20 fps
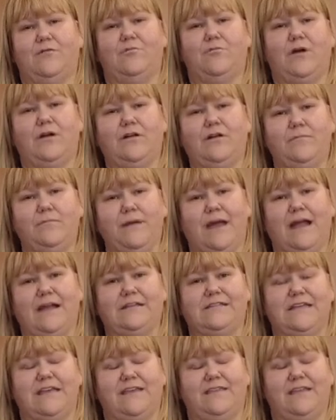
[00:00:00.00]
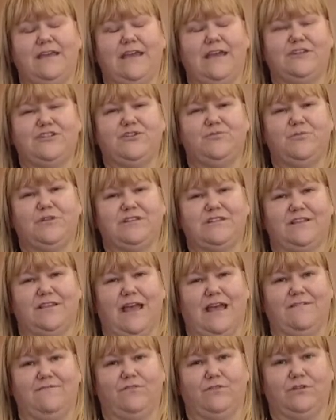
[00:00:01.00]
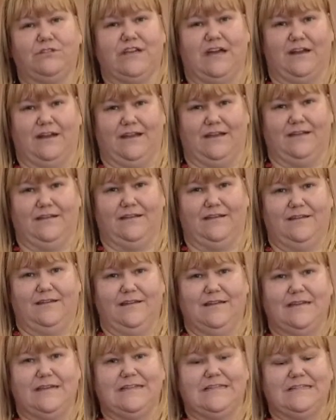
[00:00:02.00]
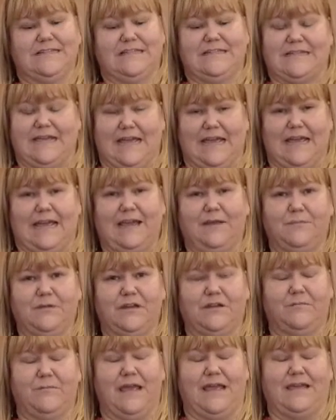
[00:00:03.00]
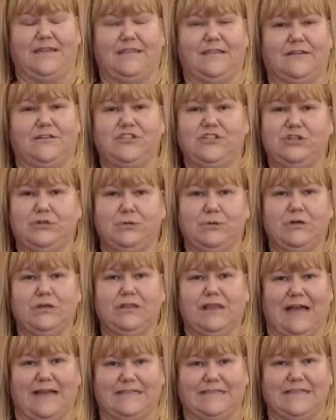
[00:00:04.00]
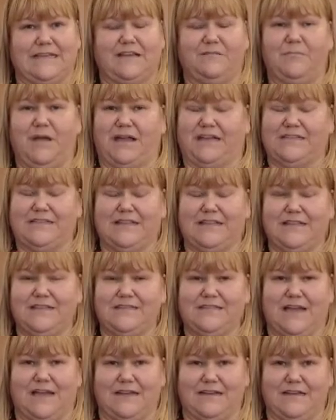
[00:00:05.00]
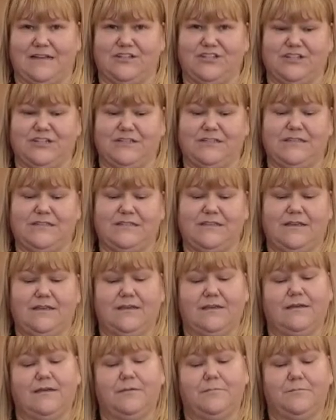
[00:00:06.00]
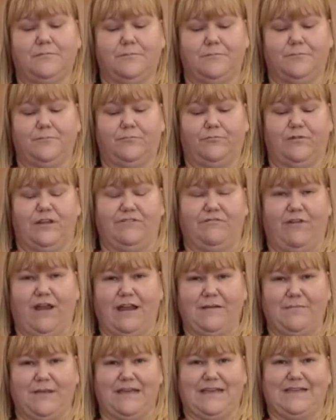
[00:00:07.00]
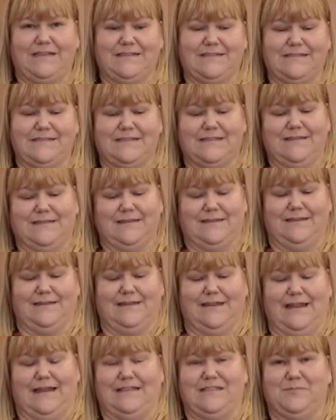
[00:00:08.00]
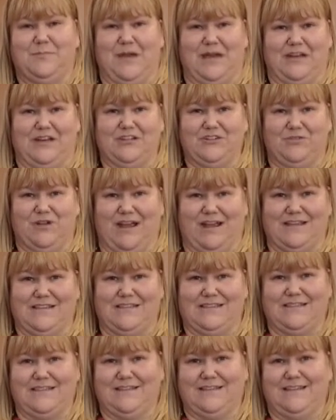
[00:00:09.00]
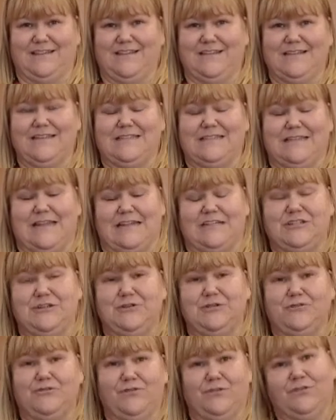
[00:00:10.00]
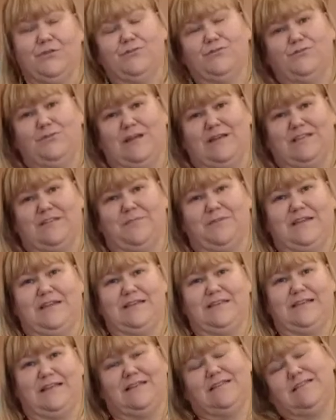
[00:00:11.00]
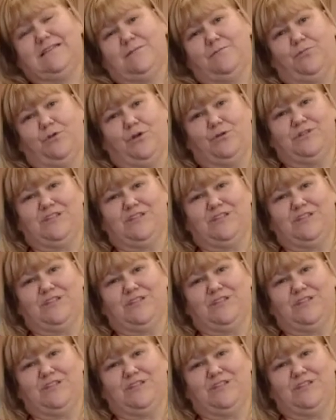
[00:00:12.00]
welcome back to In the Kitchen with Delightful Donna. Today I'm going to make the two classic Mexican side dishes, refried beans and Spanish rice. Stay tuned for those recipes and some pro